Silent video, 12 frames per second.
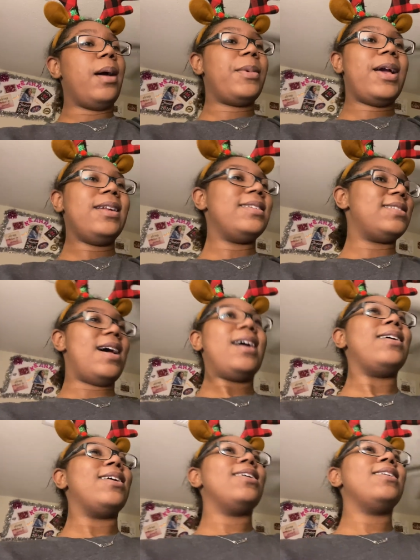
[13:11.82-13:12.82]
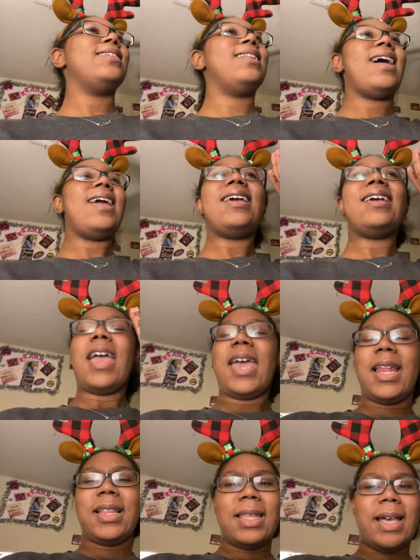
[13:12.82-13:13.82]
kind of tired, like,
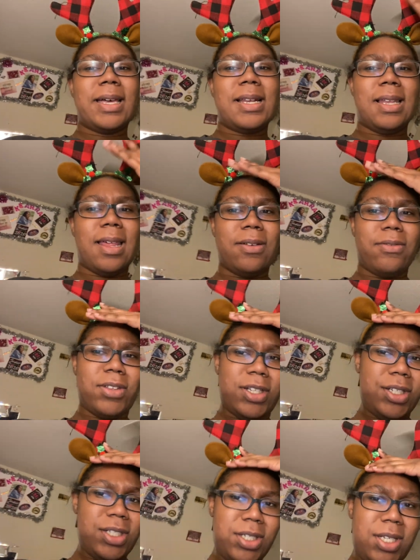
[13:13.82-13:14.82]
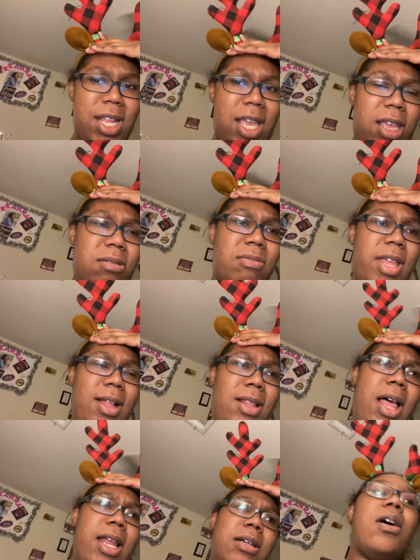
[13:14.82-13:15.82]
and I think I got a lot of footage today, like a
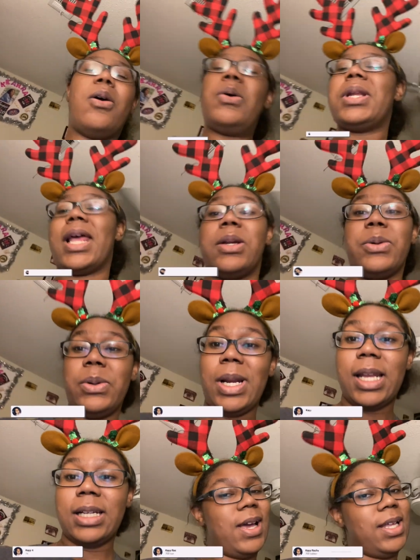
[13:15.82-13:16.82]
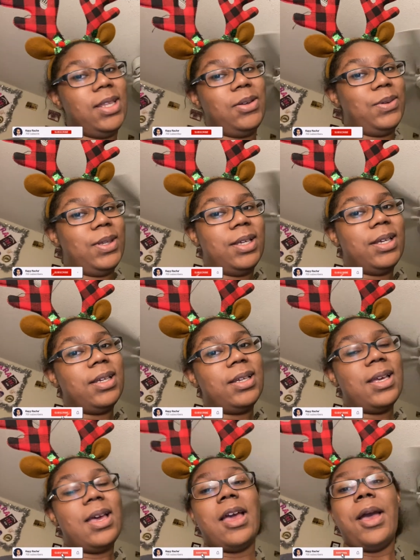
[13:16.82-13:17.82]
lot of, a whole lot of, whole lot of, I think we good.
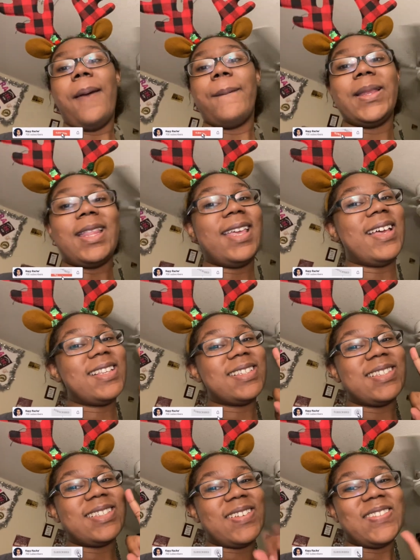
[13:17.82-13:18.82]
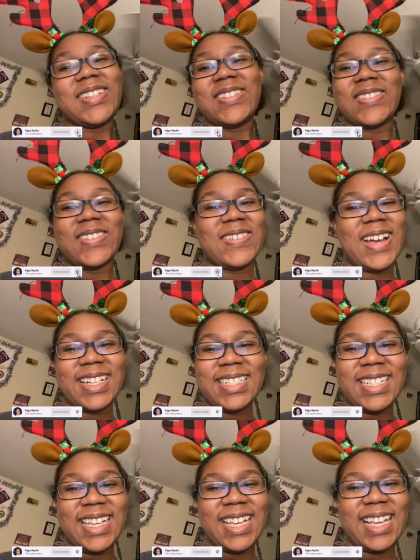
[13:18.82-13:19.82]
But thank y'all so much for
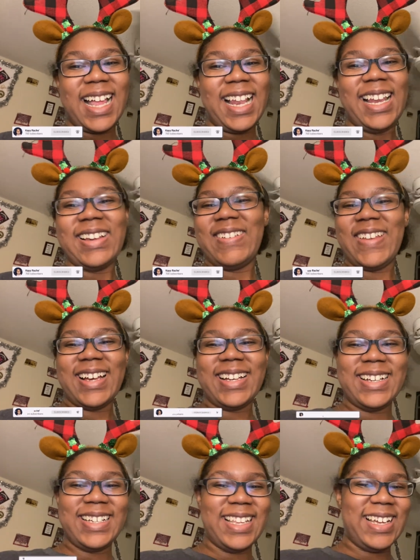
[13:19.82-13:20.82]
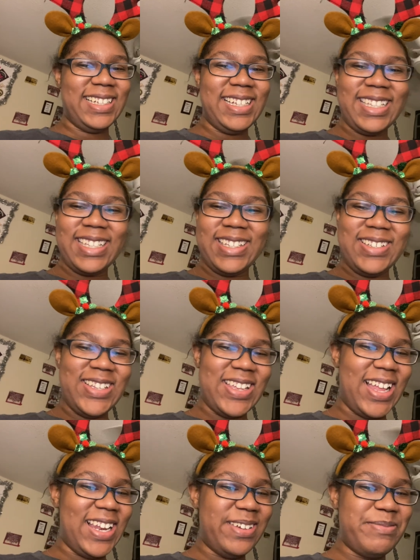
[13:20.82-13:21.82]
watching. I love y'all. Y'all look cute.
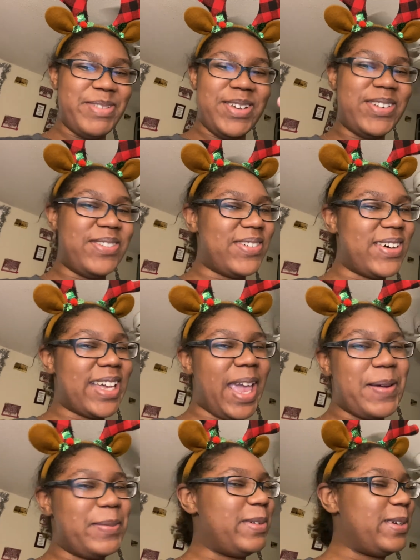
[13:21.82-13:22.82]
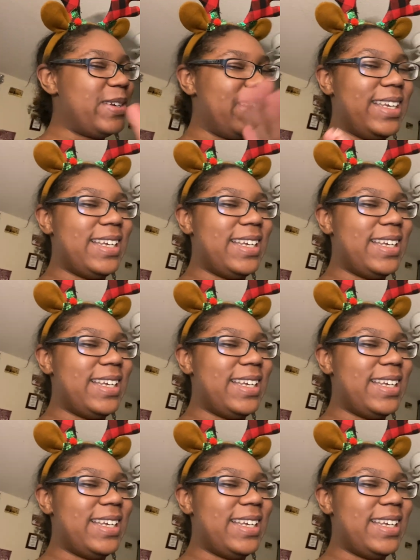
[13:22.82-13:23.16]
Y'all look beautiful. Okay, period.